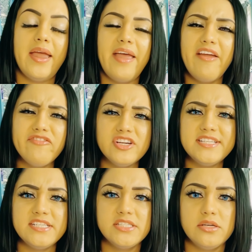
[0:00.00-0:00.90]
Every
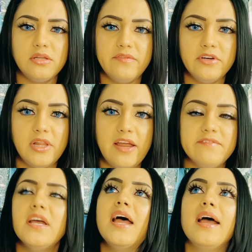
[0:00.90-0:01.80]
detail of your
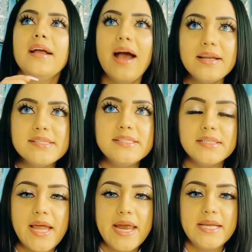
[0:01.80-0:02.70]
life, God is
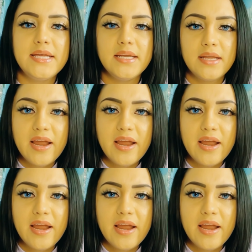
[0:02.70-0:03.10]
delighting in